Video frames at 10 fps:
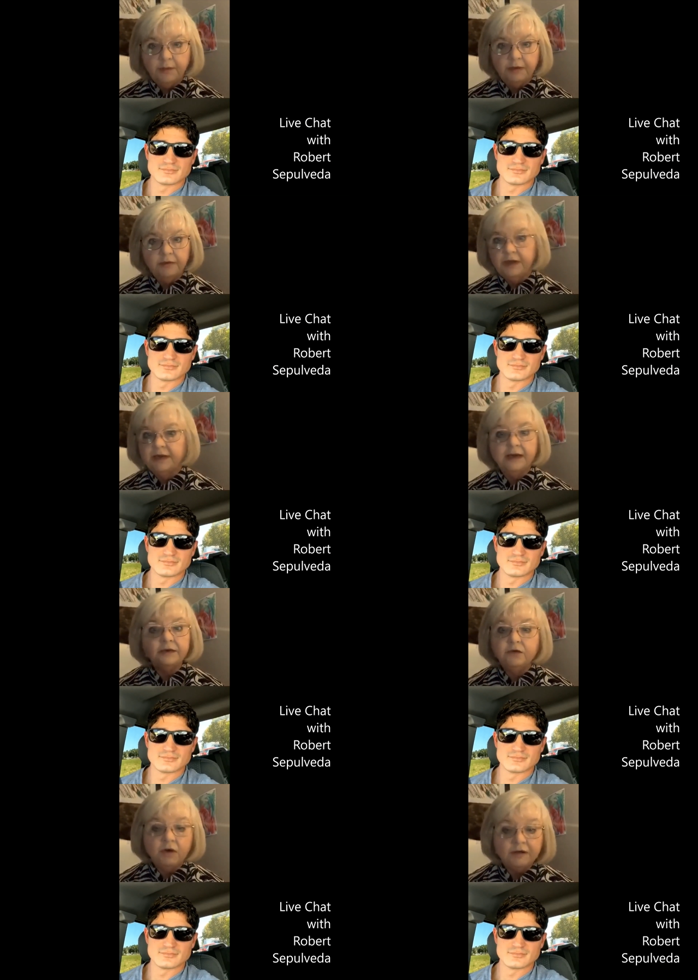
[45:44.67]
Speaker 1: and I know
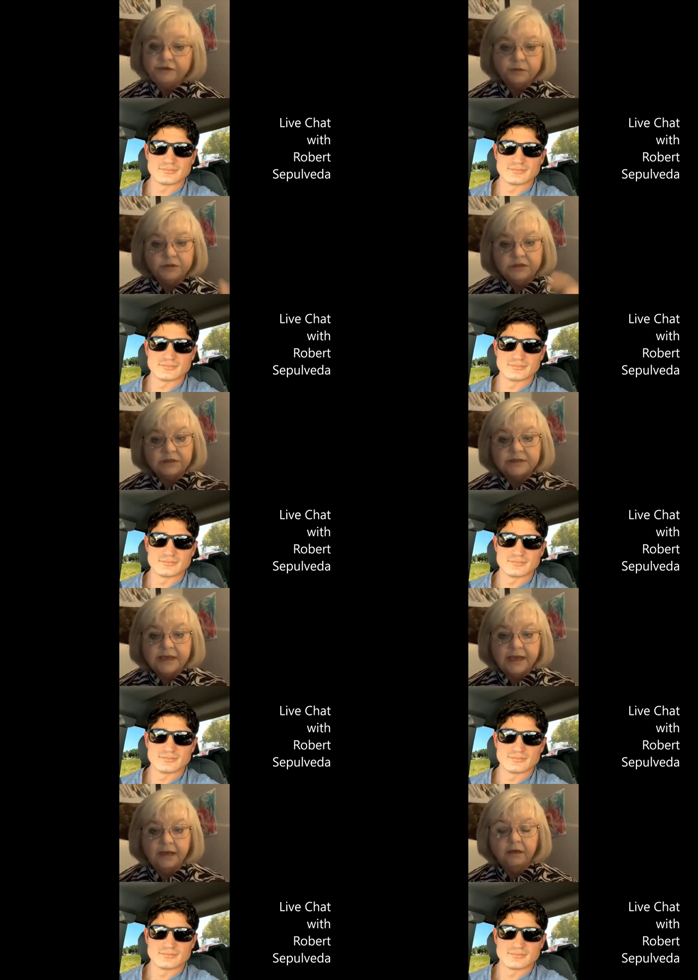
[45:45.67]
afterwards they'll say,
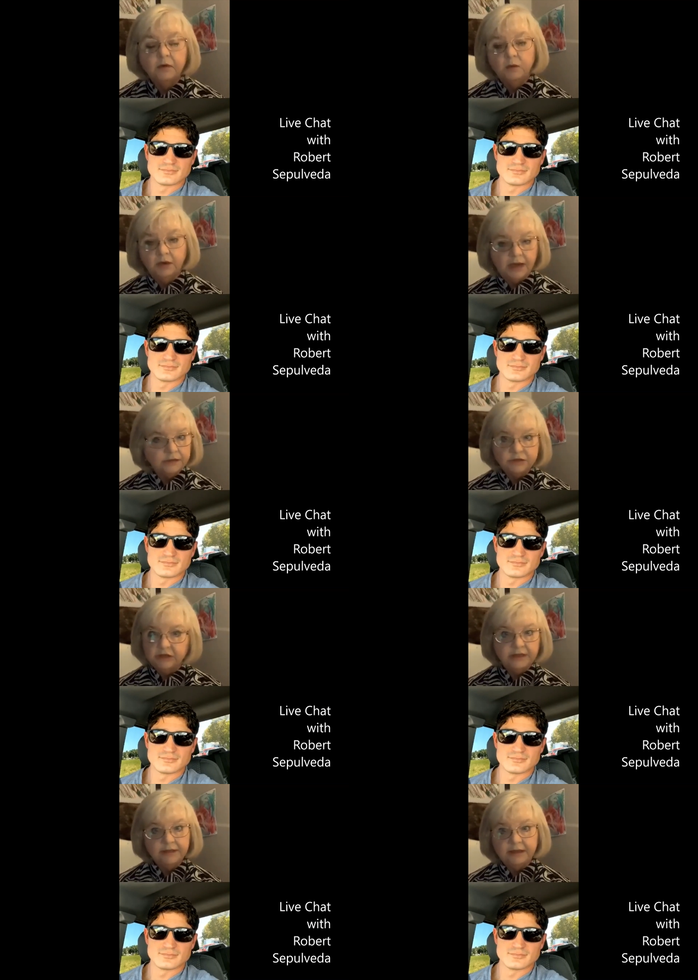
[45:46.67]
well, I didn't think that
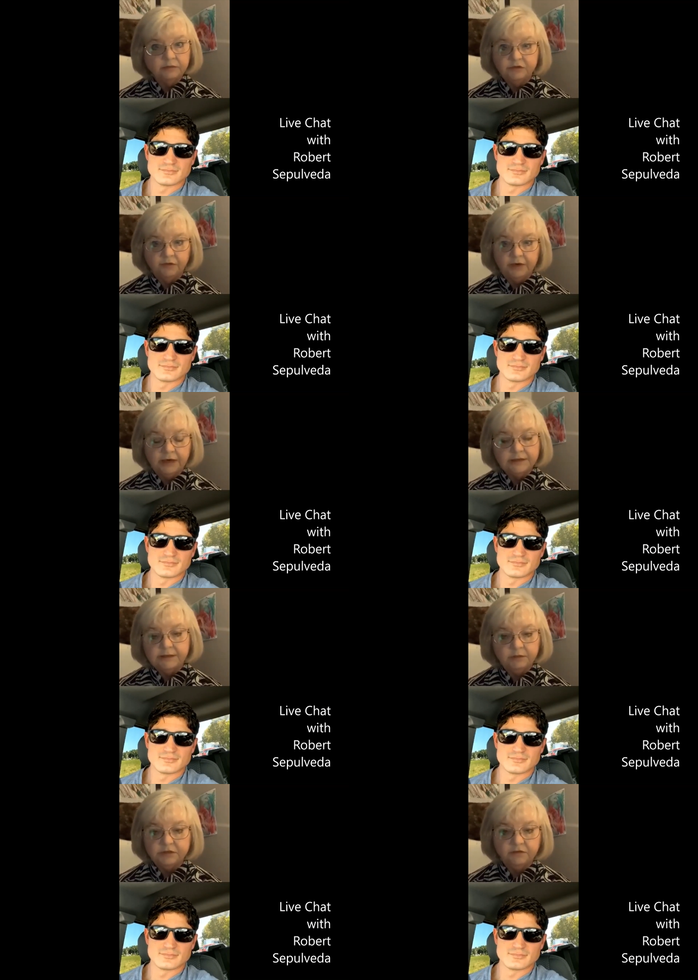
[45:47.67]
was very nice. He wasn't
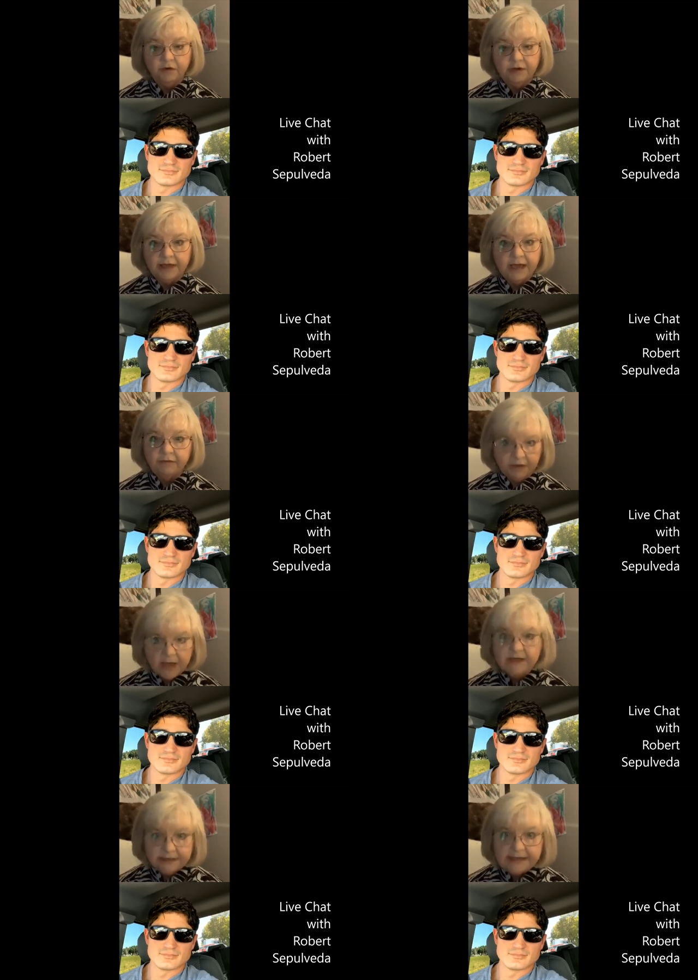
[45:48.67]
very caring.
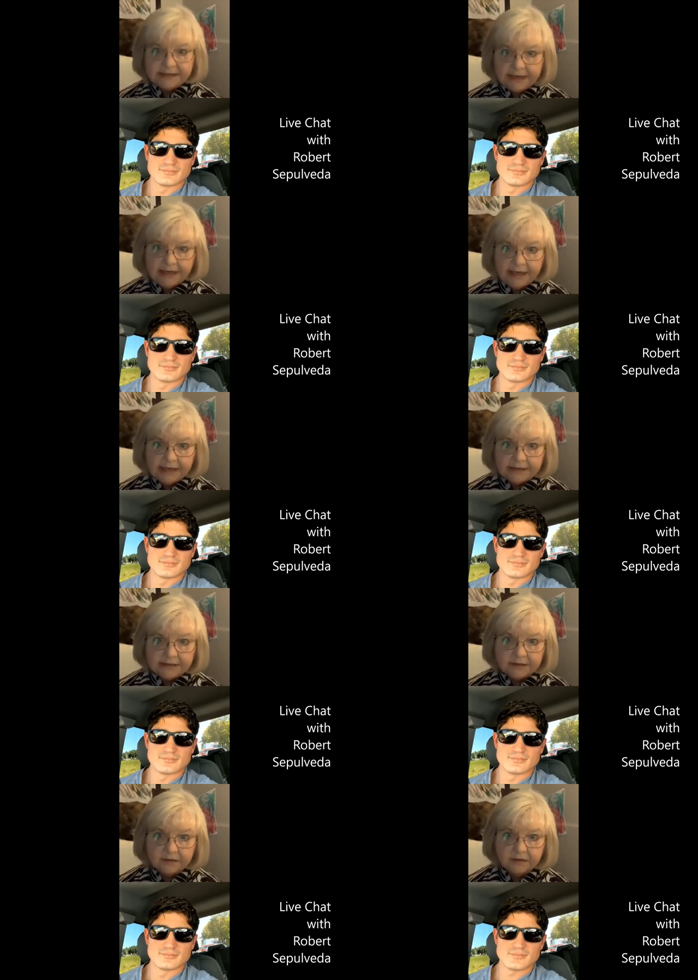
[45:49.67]
Yes, he is.
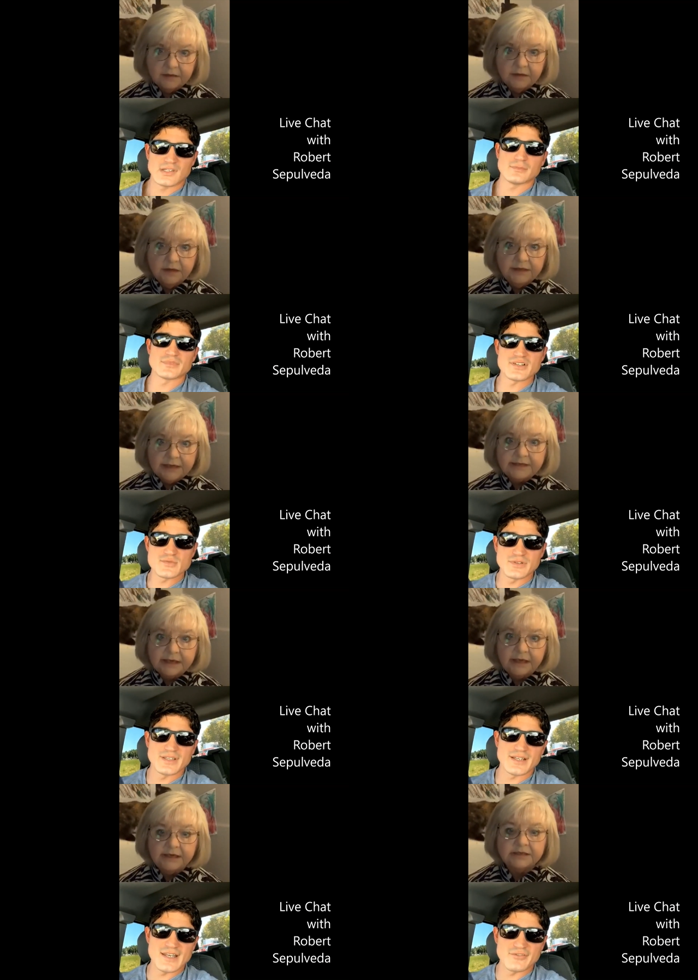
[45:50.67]
Speaker 2: Oh, there's yes, one Yeah,
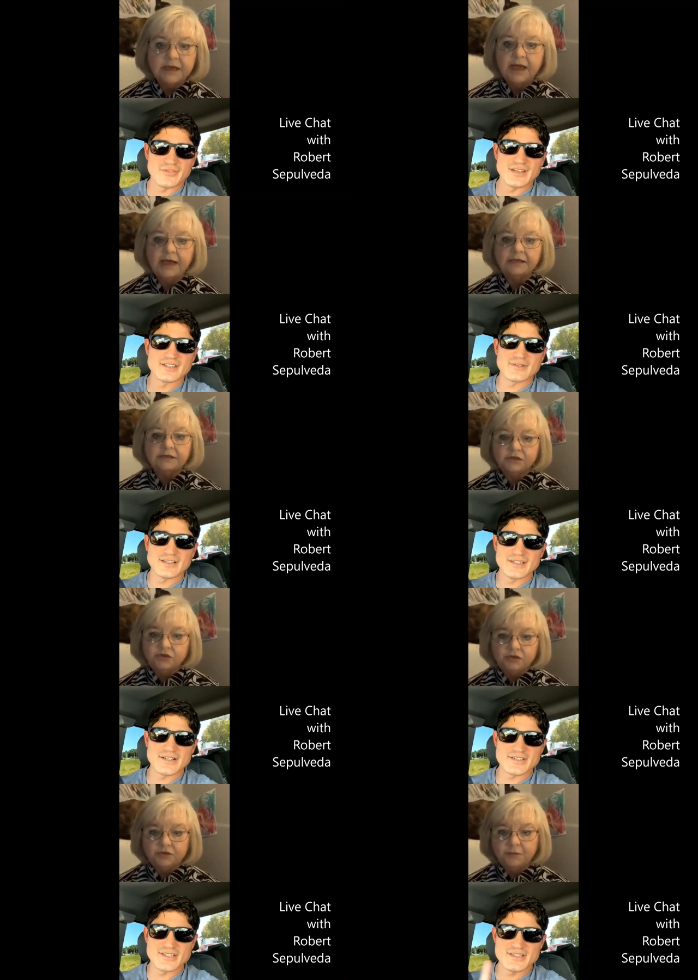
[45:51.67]
right there. She
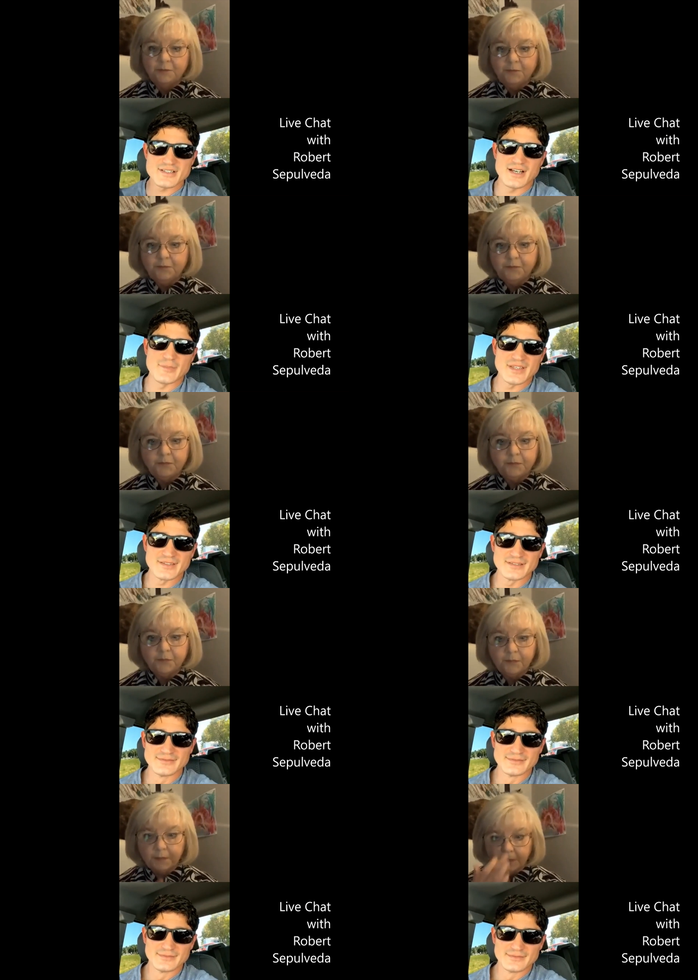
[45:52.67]
just commented.
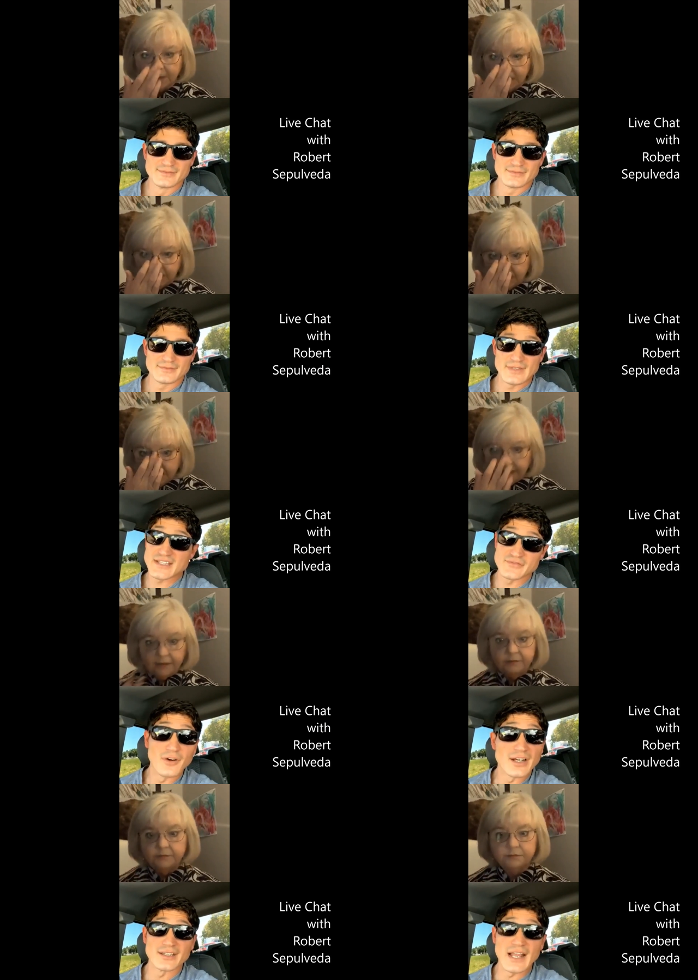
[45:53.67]
That's yeah. fine.
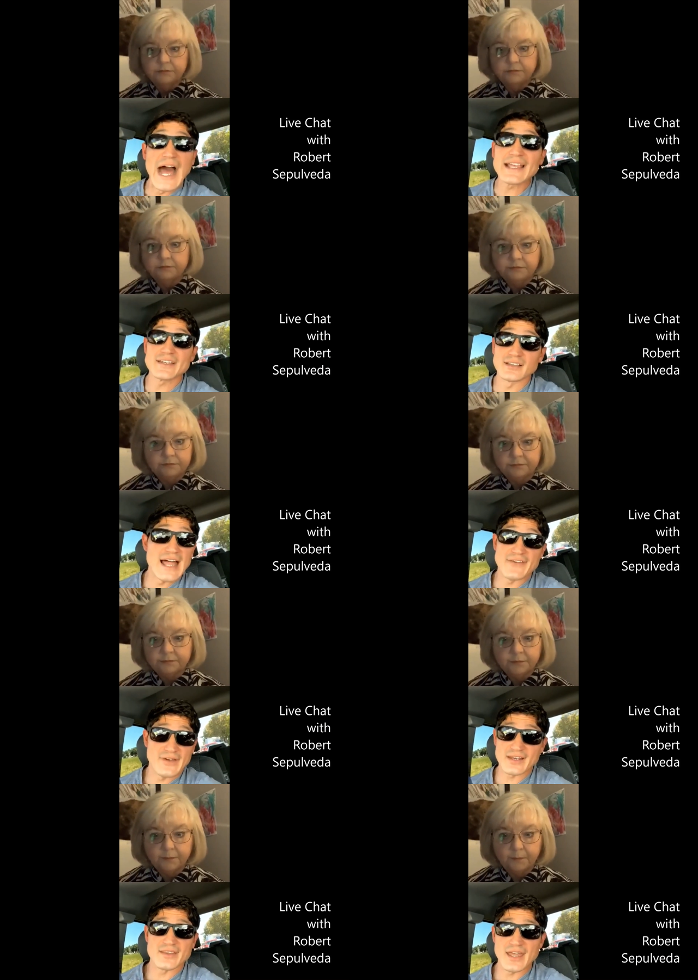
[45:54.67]
I get a laugh out of
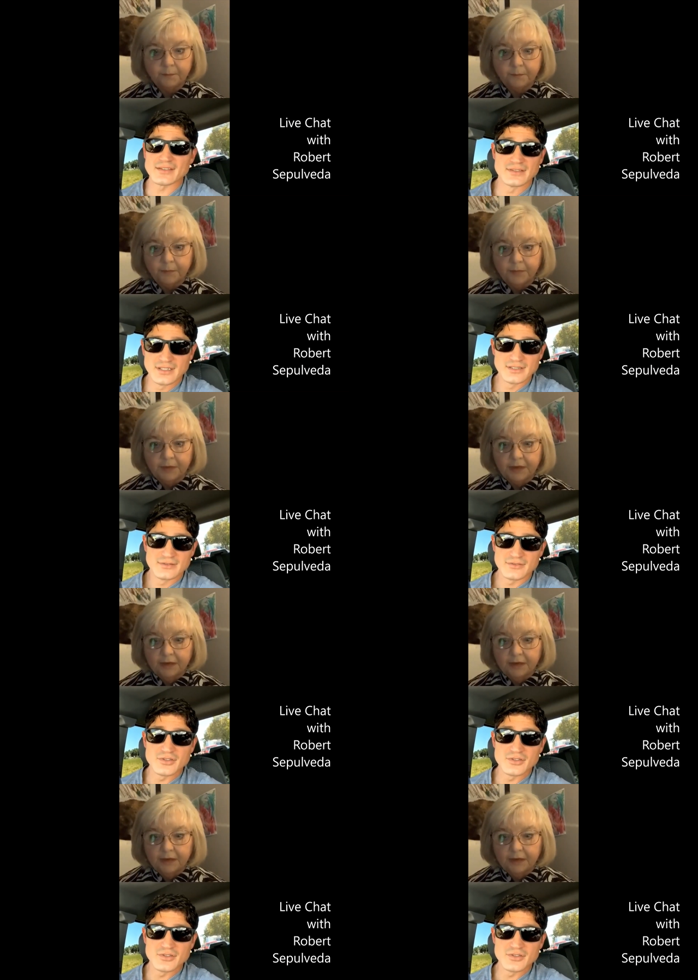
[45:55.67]
that. You can get